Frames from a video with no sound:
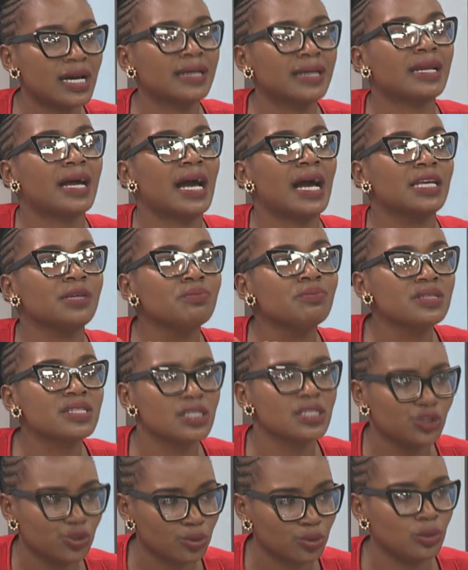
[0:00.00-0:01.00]
an
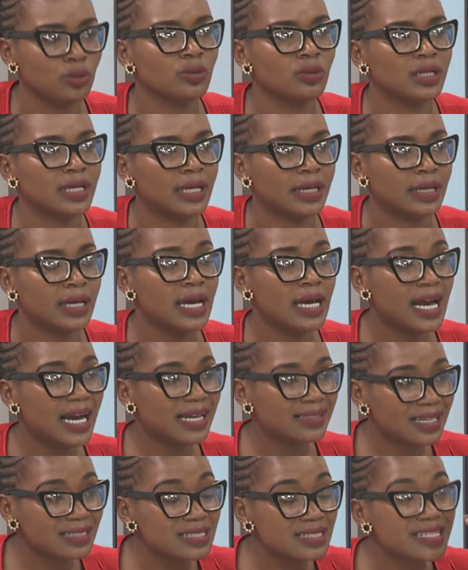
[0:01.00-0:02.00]
IEBC should look like.
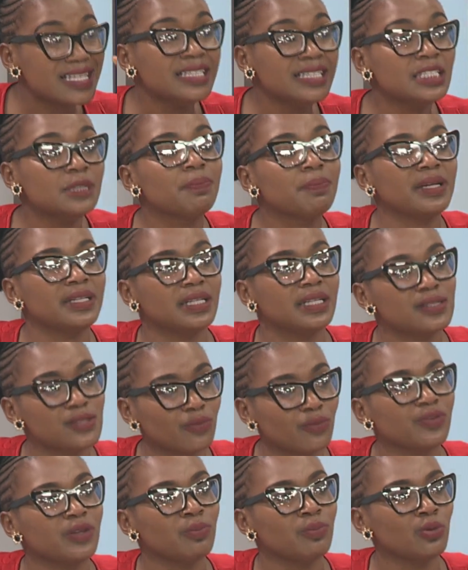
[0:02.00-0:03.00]
And that is independence
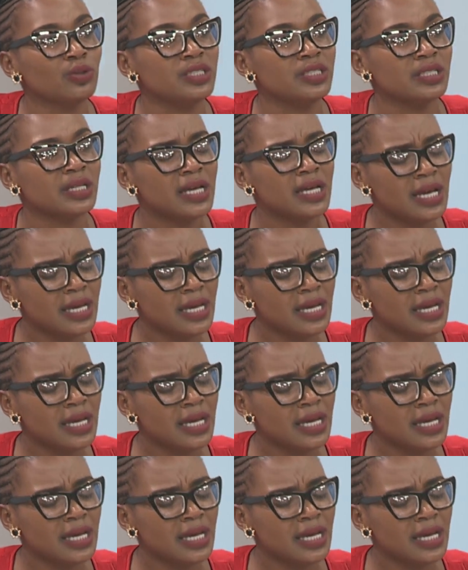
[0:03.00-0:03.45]
of the body.